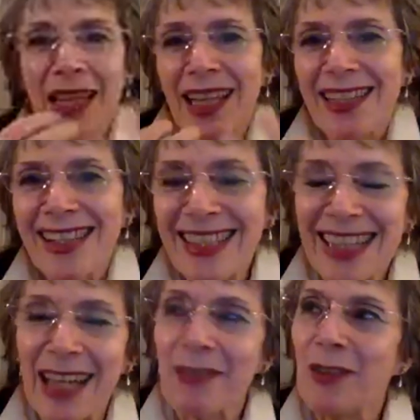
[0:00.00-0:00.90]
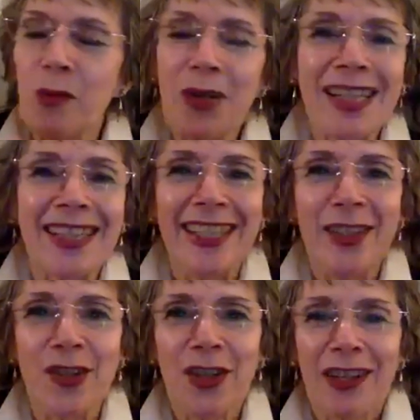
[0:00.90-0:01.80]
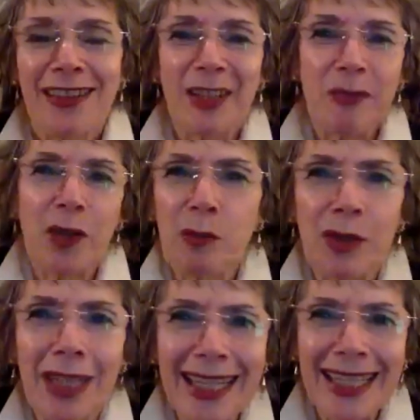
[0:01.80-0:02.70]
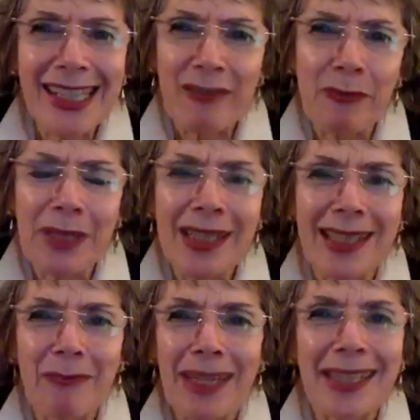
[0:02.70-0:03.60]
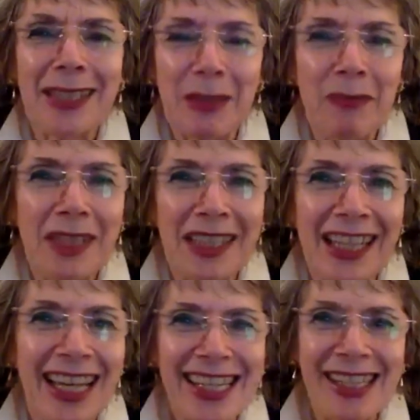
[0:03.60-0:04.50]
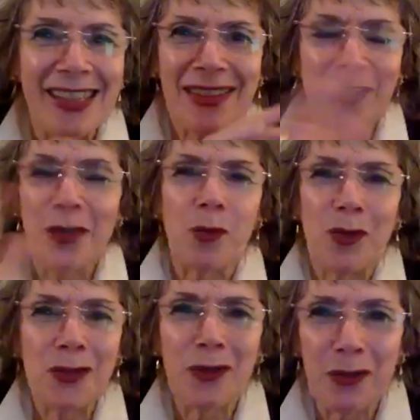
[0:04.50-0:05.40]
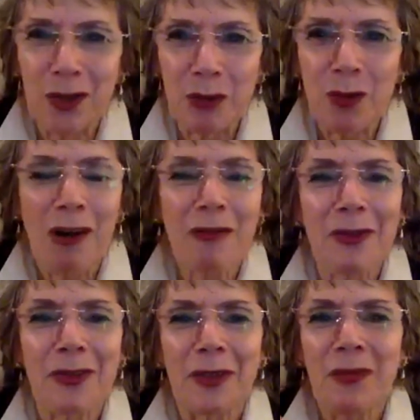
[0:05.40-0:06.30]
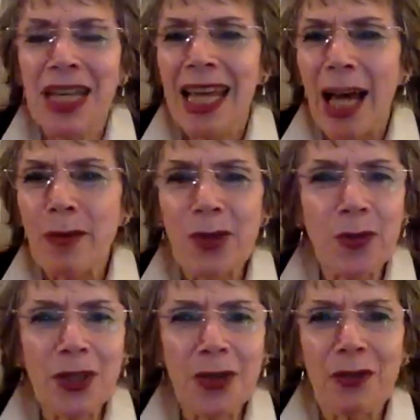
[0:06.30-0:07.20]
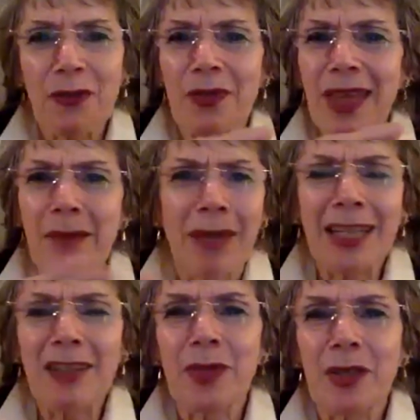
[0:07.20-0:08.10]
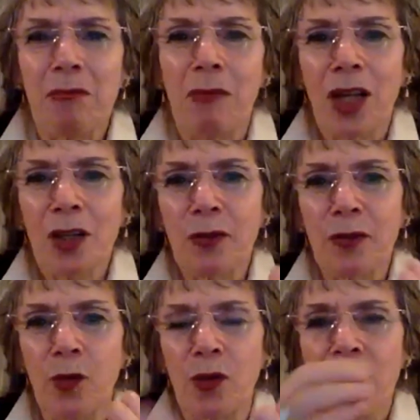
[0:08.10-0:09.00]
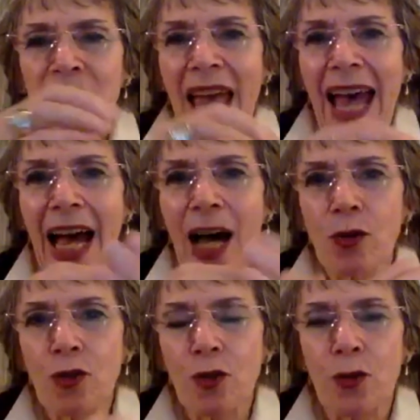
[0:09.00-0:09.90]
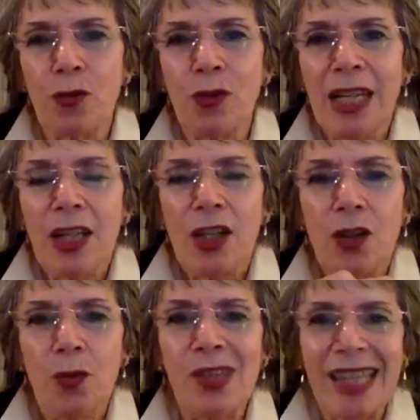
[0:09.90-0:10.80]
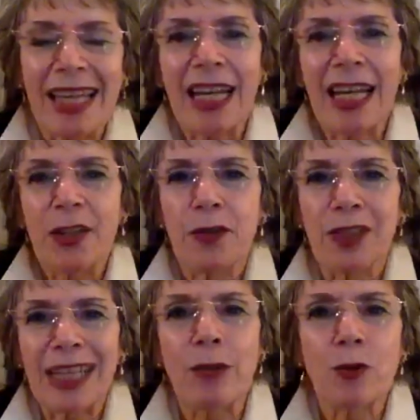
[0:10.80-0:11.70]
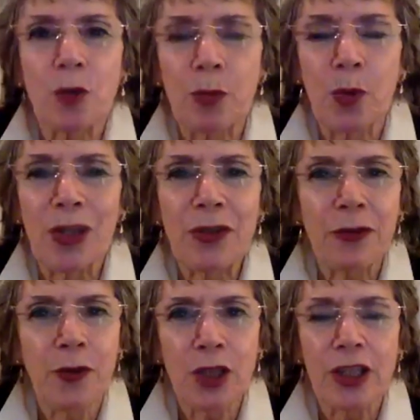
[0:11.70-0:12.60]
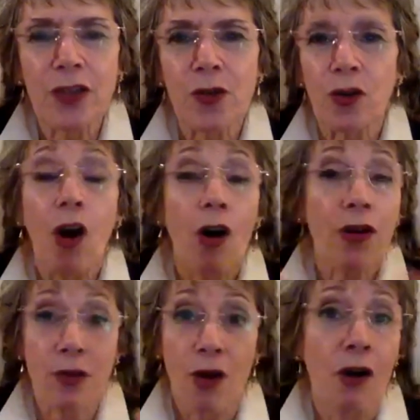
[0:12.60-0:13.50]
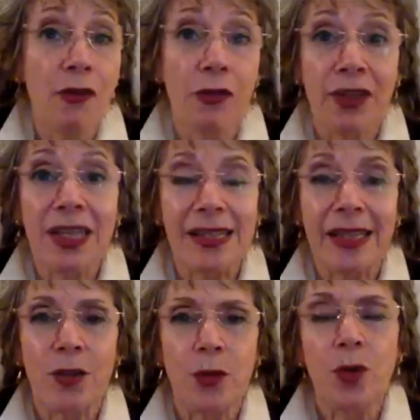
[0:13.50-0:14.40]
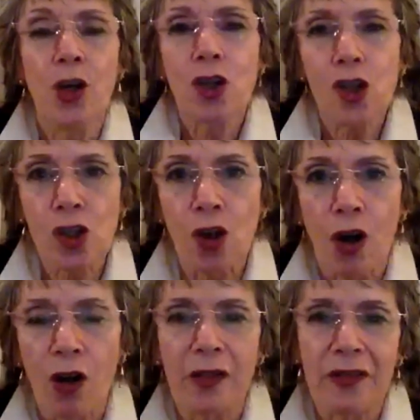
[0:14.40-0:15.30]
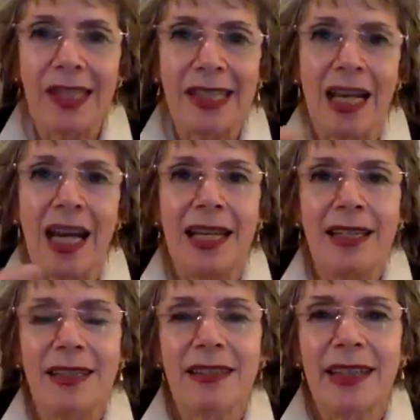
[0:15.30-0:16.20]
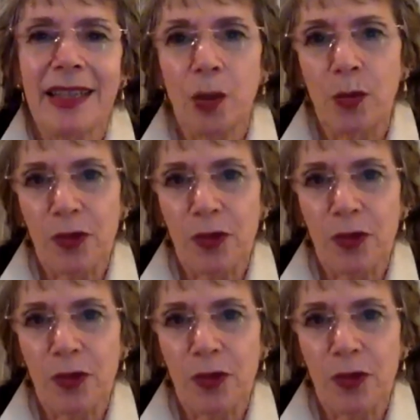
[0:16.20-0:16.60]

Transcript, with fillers: and, and since I always teach the unbearable lightness of being in my Columbia classes, another wonderful Philip Kaufman film. I was wondering if that might have been a model for how to use that kind of counterpoint footage, or are there other things that you saw of this kind that helped?